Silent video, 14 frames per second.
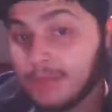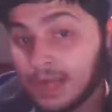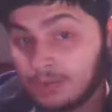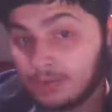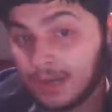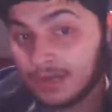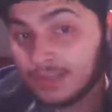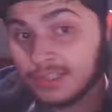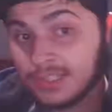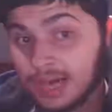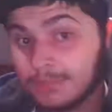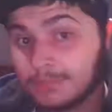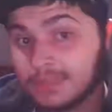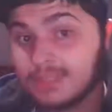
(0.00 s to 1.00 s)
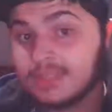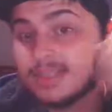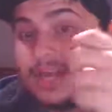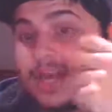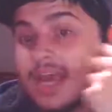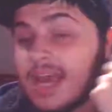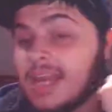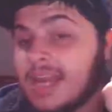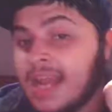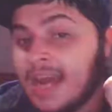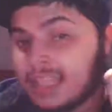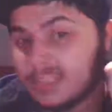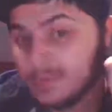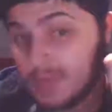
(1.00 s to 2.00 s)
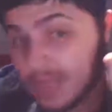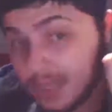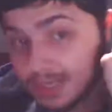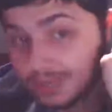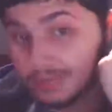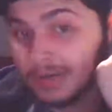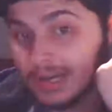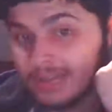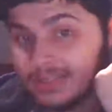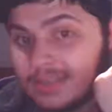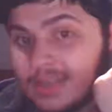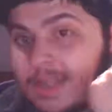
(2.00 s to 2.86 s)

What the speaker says: my runners up, and it has to be a good one.